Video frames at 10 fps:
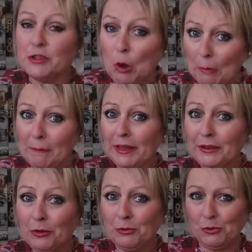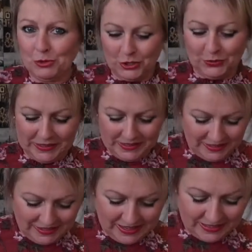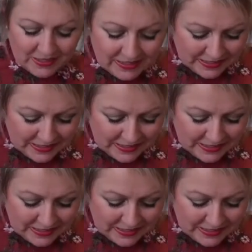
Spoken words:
not my normal choice of things.